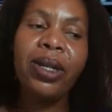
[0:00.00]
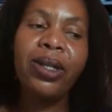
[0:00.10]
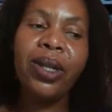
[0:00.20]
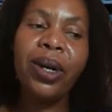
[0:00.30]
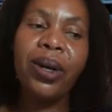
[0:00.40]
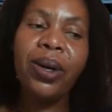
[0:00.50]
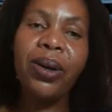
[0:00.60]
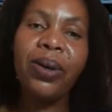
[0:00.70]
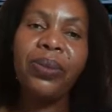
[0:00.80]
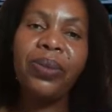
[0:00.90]

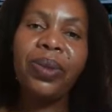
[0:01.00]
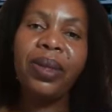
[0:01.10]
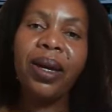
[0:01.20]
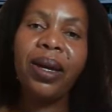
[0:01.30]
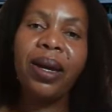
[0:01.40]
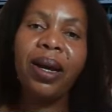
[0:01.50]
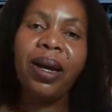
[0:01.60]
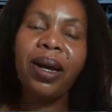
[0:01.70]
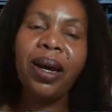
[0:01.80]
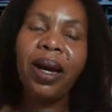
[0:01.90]
So,
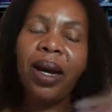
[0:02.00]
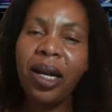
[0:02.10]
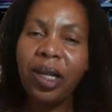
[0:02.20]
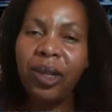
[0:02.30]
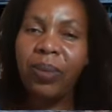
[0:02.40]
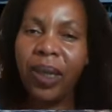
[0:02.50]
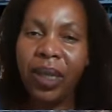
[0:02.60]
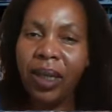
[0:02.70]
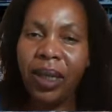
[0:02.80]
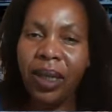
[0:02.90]
I actually
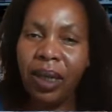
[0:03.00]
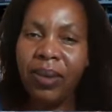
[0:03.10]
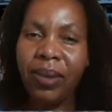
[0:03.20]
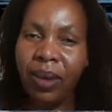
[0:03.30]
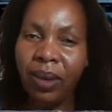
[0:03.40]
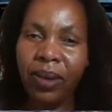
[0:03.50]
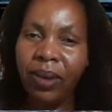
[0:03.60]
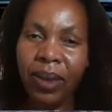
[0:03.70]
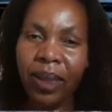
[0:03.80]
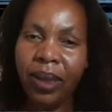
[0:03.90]
predicted that he was going
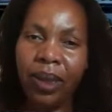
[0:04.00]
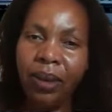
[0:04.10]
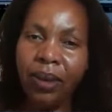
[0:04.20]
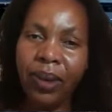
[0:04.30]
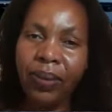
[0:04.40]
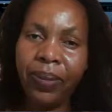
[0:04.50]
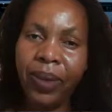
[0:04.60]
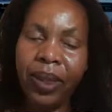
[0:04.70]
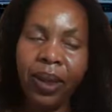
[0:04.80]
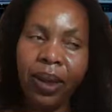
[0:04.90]
to win anyway.
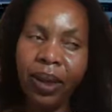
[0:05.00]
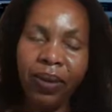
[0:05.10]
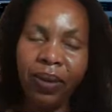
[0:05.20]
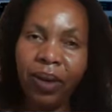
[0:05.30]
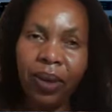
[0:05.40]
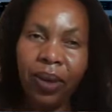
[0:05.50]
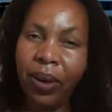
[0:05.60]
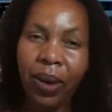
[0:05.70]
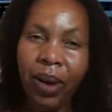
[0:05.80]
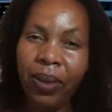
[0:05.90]
So if you
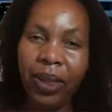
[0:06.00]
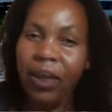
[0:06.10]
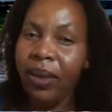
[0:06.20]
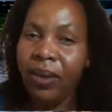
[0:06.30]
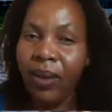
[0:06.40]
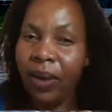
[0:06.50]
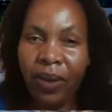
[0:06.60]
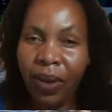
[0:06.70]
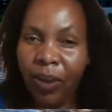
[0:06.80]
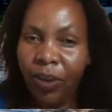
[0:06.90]
know, I wasn't one
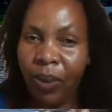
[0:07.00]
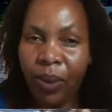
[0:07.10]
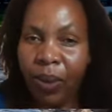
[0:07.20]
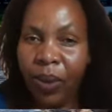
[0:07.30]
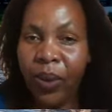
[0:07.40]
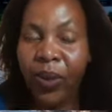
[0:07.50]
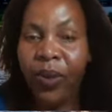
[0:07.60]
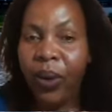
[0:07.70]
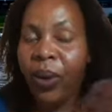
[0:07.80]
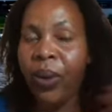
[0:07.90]
of those people who
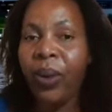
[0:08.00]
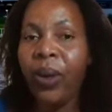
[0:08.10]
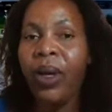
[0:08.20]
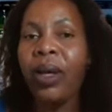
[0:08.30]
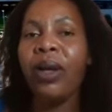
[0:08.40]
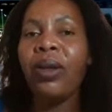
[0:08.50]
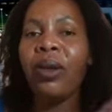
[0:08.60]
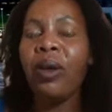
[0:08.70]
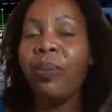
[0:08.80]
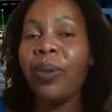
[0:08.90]
follow
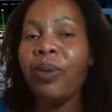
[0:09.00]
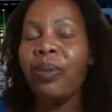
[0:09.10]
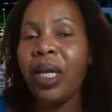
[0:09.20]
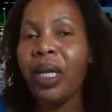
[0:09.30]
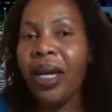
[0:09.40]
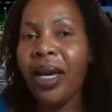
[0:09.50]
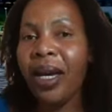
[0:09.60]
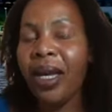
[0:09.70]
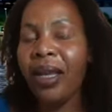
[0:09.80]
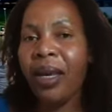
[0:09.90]
the corporate
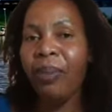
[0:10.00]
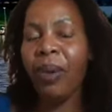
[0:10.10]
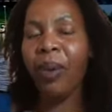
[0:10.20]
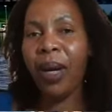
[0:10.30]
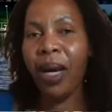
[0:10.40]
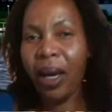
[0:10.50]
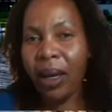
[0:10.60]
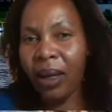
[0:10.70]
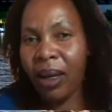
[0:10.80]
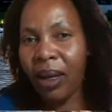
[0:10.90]
media and the
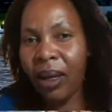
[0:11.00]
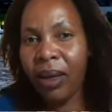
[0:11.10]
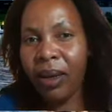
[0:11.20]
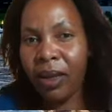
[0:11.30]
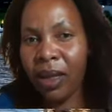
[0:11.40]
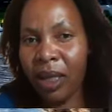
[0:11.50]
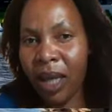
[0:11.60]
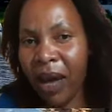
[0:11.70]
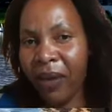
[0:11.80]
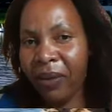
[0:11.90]
propaganda and
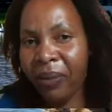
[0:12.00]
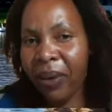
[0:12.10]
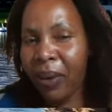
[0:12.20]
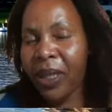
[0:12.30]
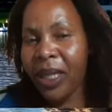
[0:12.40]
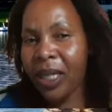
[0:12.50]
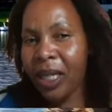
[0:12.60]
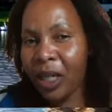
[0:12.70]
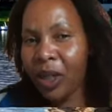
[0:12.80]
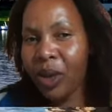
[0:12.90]
stuff. I was
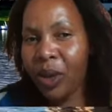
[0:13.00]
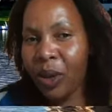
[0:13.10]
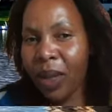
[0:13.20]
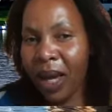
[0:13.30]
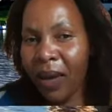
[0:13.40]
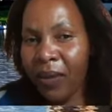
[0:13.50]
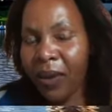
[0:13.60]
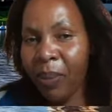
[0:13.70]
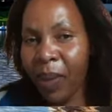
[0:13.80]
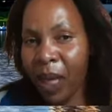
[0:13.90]
listening to
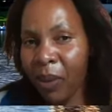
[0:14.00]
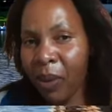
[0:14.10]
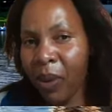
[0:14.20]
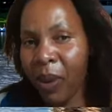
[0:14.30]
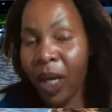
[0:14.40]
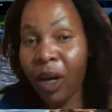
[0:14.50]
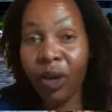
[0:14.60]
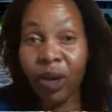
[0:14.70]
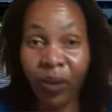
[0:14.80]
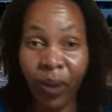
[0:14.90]
the people who were
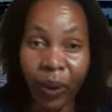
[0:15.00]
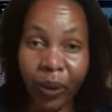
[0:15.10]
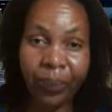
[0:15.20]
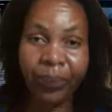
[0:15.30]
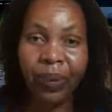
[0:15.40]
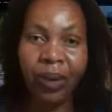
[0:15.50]
going to vote.